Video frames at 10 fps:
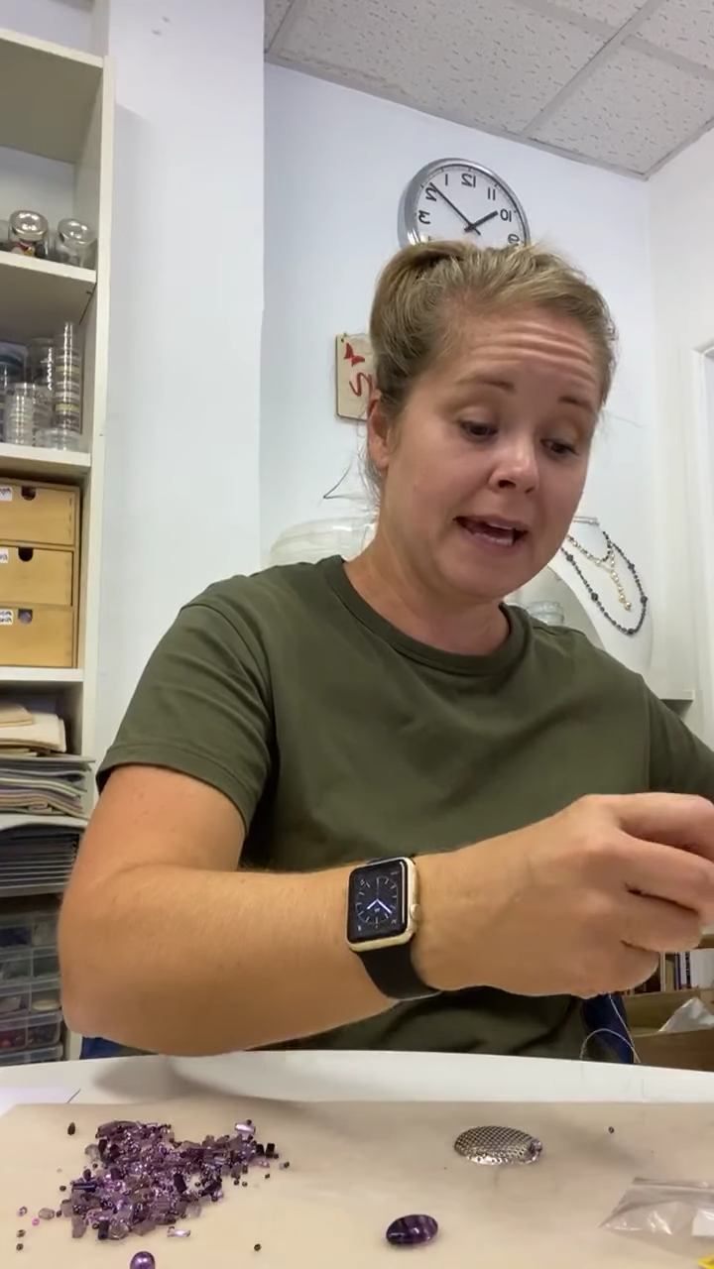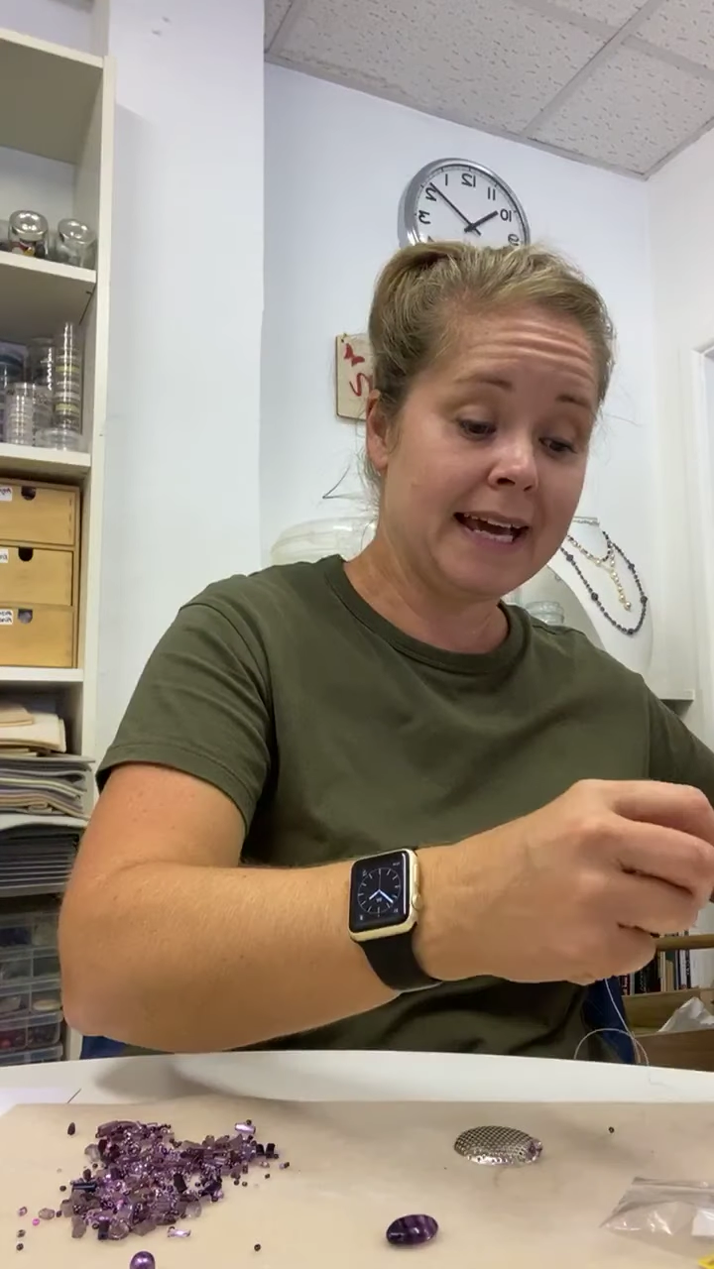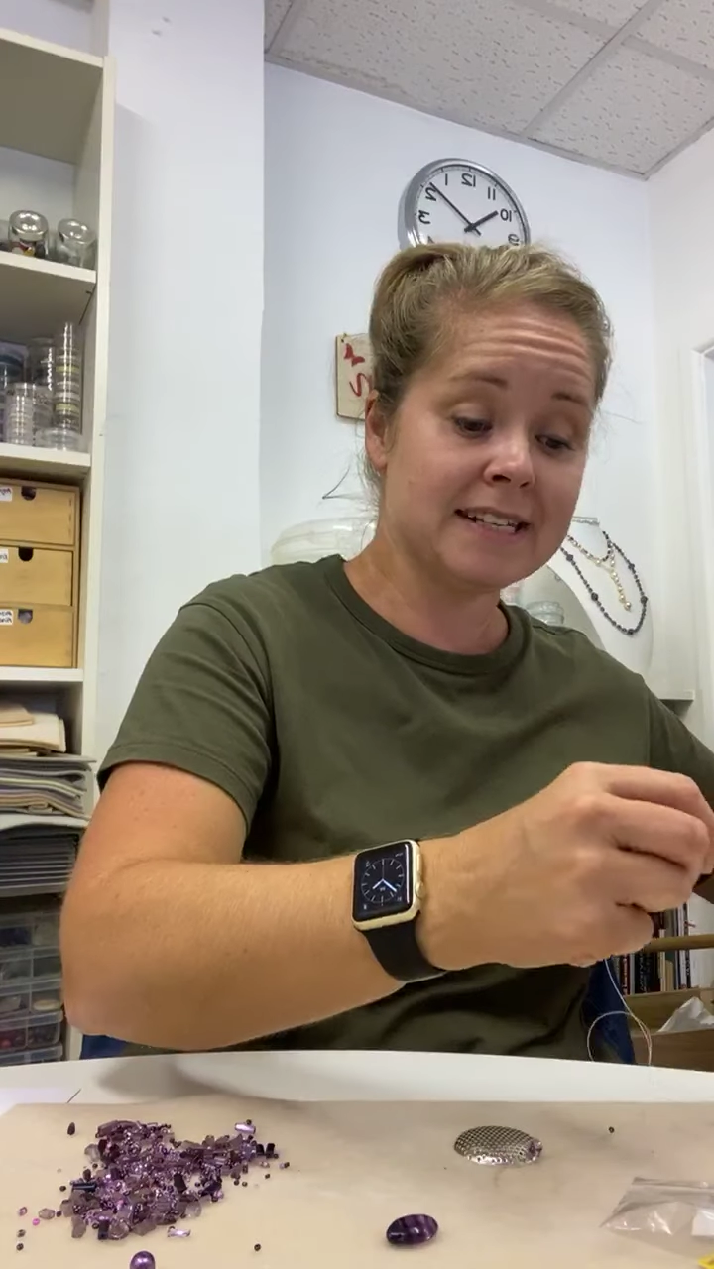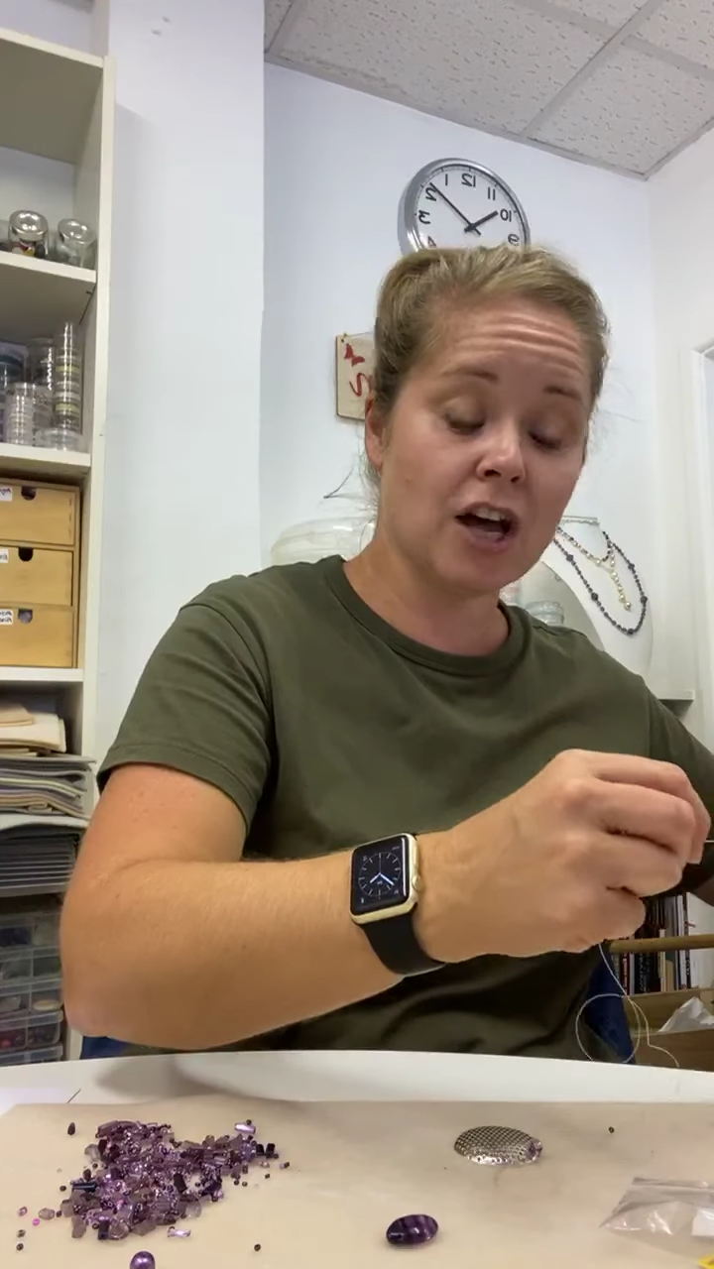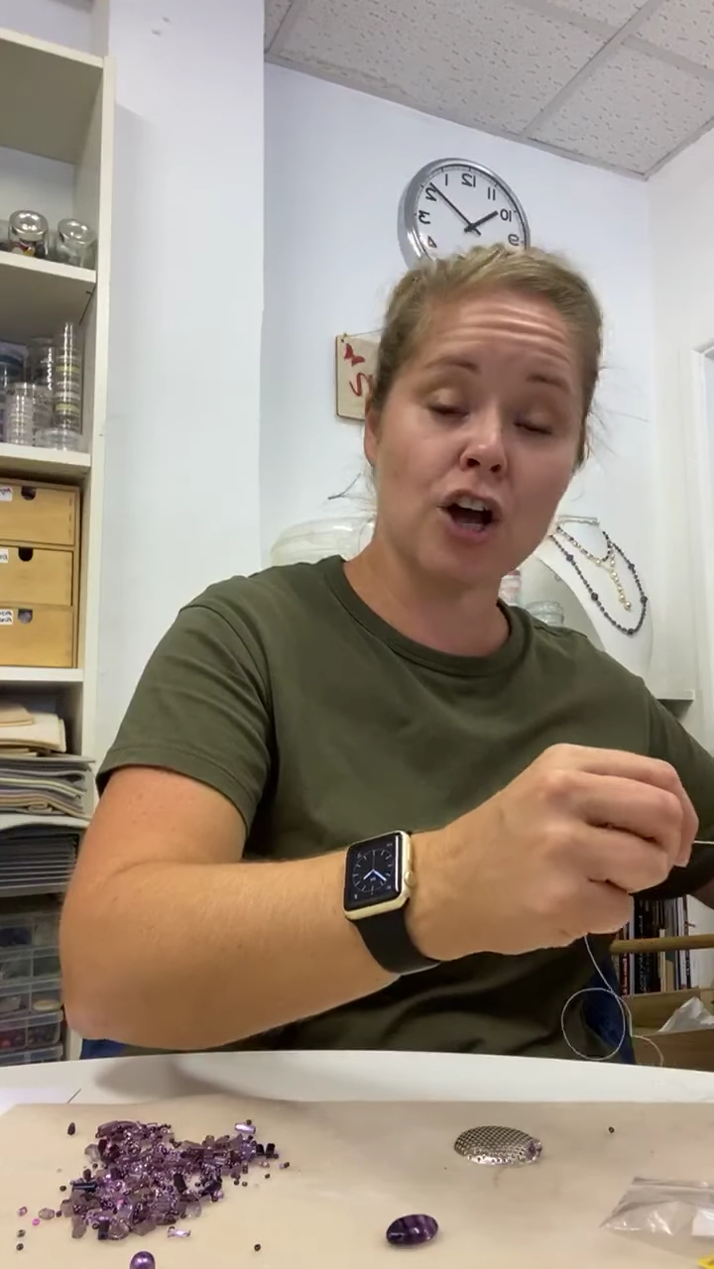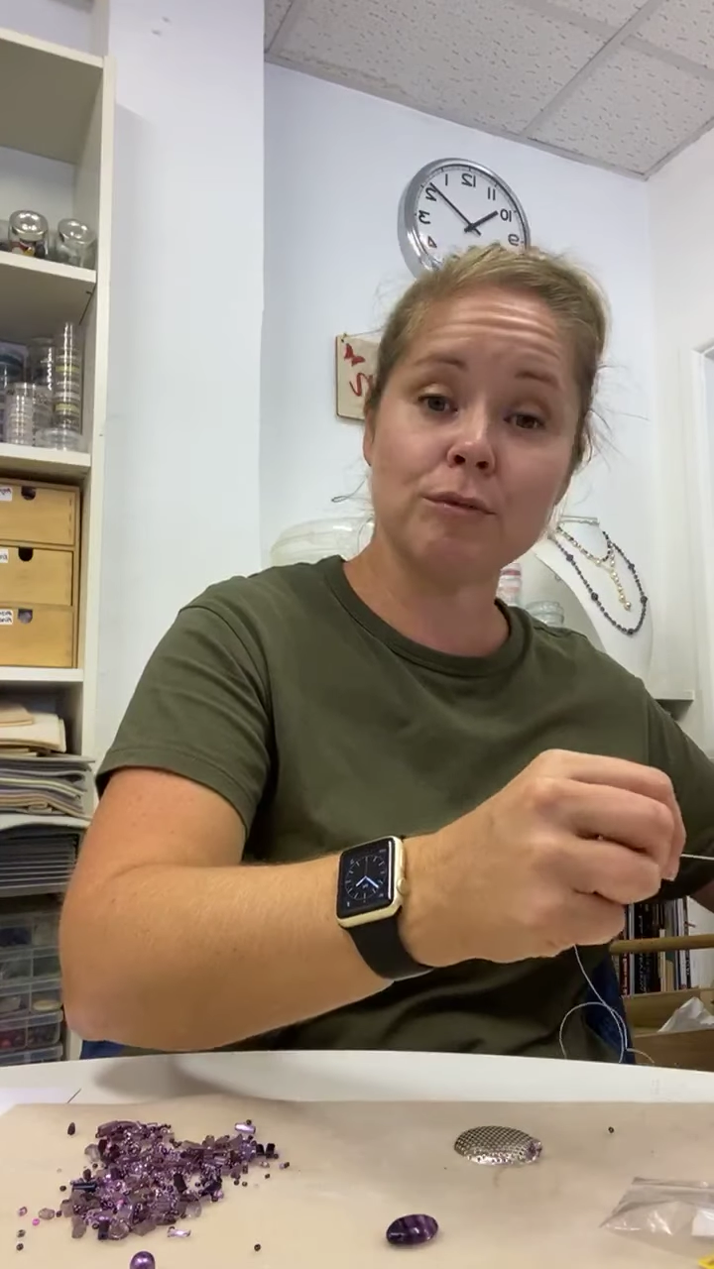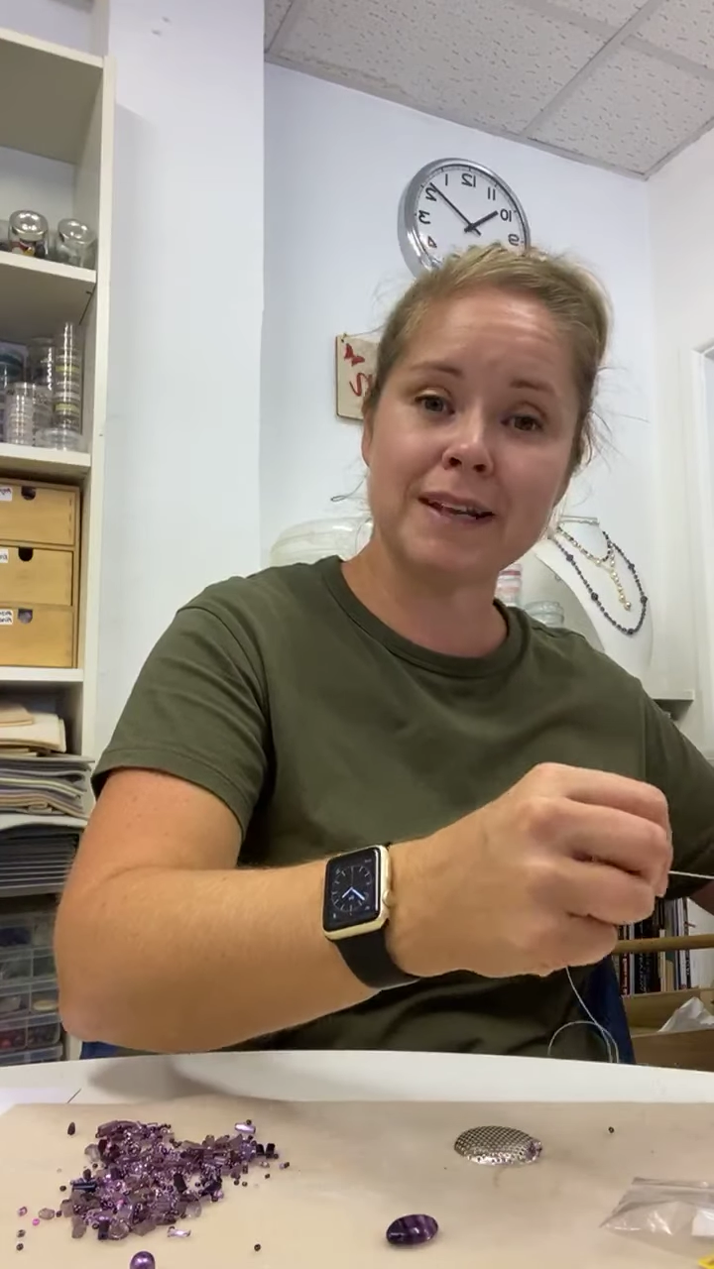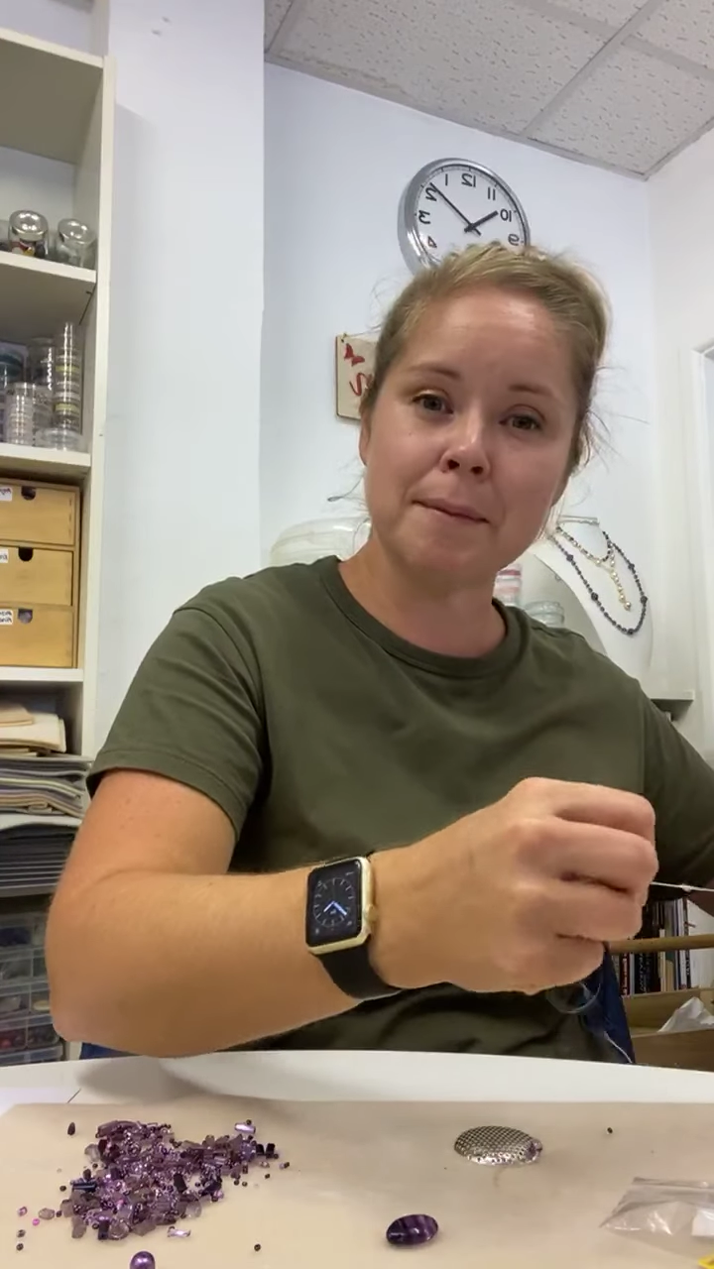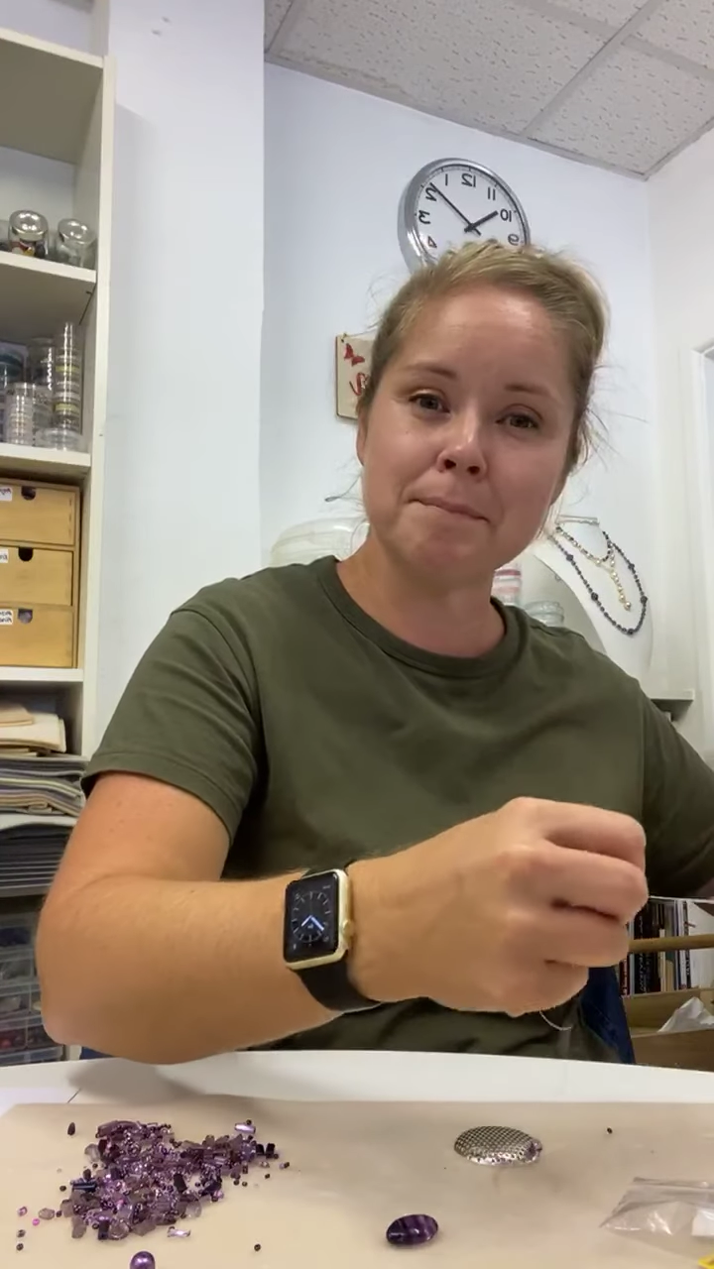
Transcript: is only a